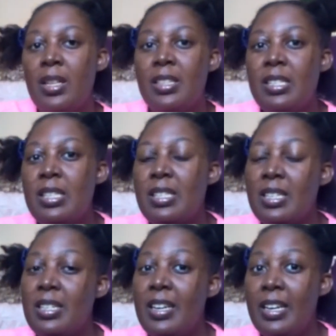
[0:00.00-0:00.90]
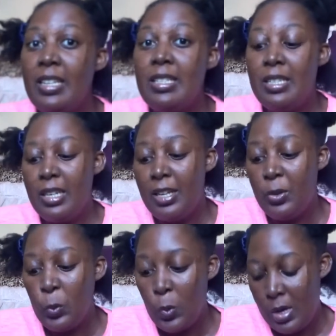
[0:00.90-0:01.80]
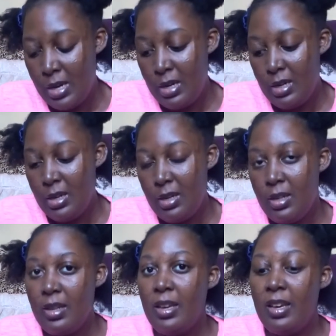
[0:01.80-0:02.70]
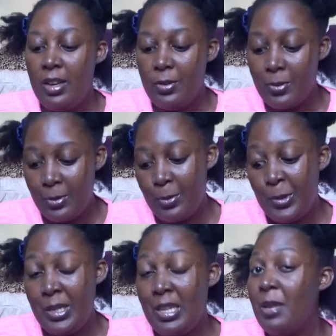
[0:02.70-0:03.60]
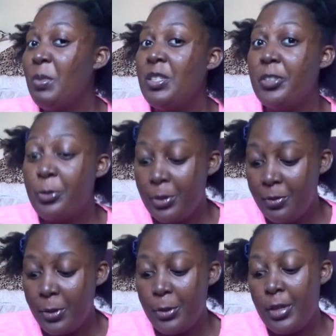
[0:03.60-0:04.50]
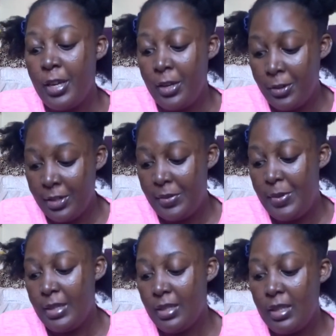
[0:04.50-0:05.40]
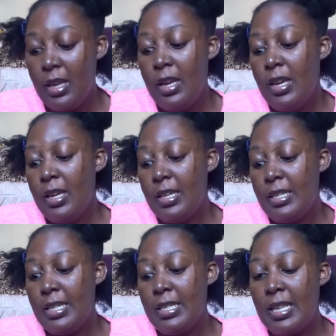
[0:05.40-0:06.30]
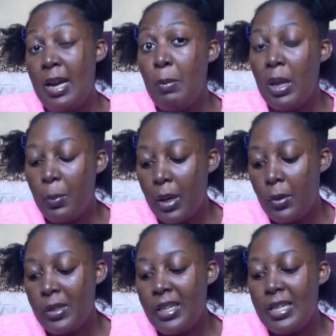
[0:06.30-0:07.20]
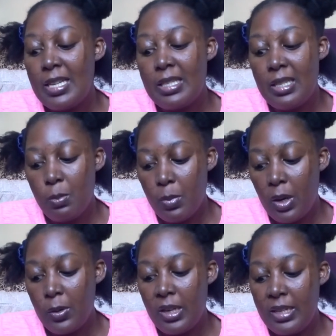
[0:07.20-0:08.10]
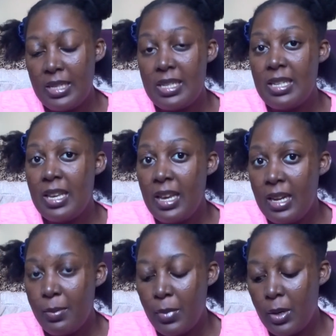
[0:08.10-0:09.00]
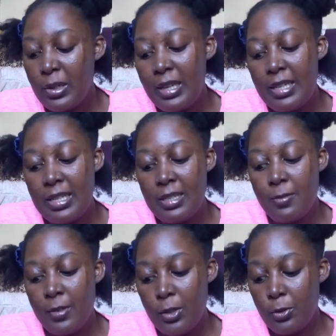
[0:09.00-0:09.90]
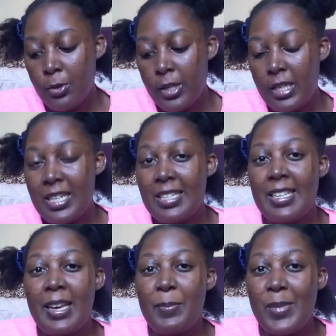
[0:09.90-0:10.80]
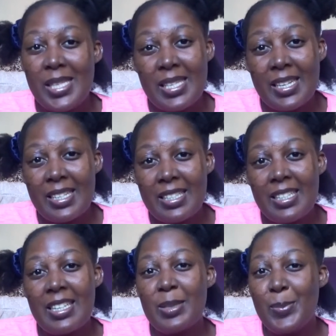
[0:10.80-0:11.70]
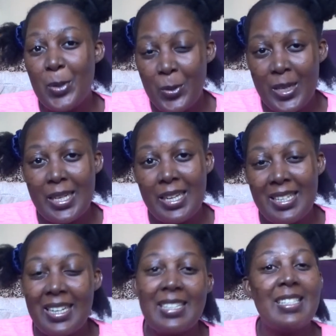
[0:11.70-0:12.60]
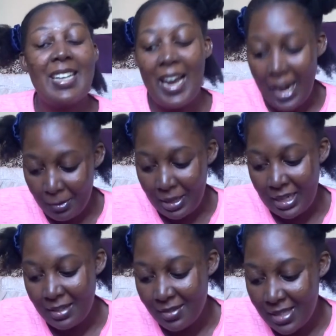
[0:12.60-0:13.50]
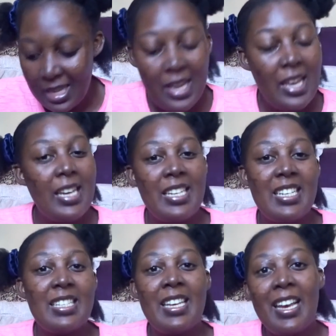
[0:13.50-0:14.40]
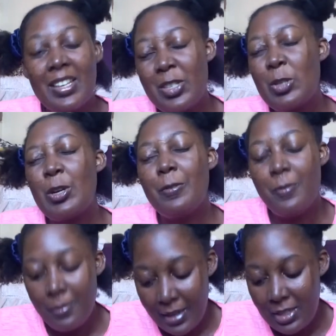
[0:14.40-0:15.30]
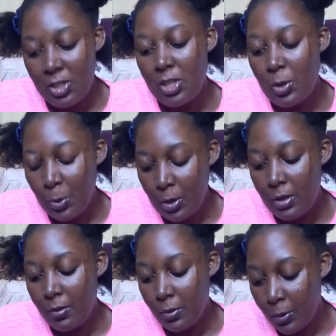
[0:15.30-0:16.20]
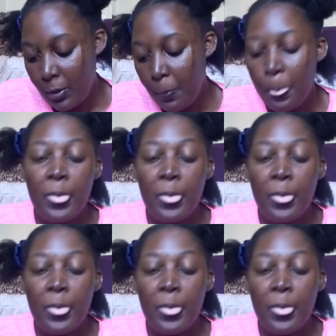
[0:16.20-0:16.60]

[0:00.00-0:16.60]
This is an 18-in-1 hair growth oil. Let me just read for you the ingredients. It has amla powder, it has neem powder, it has henna powder, it has fenugreek, it has hibiscus, it has moringa, it has curry leaves, it has extra virgin olive oil,